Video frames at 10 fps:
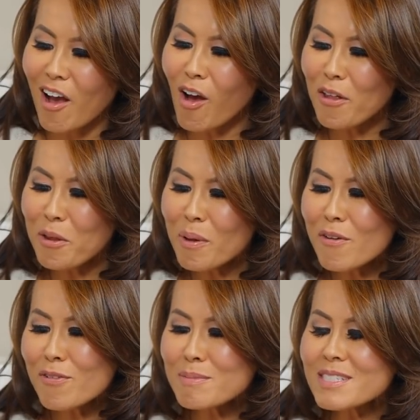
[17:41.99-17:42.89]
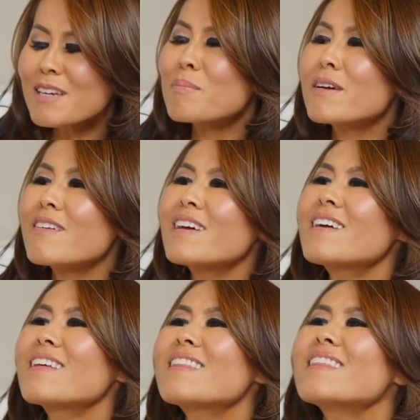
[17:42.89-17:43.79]
All the way from
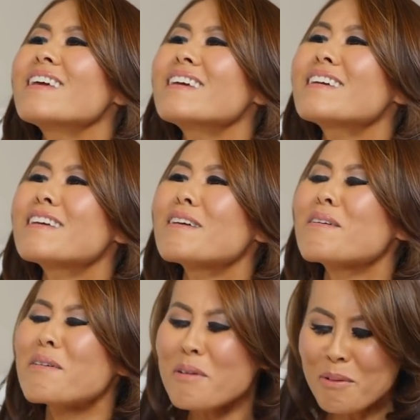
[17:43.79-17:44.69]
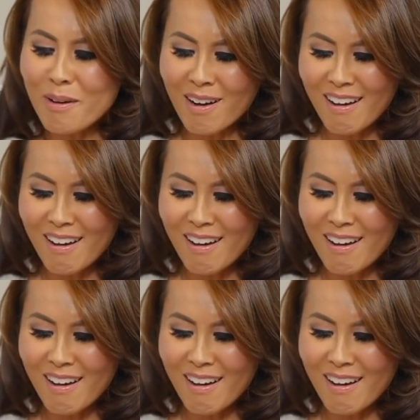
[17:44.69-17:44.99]
Siberia. Thank you.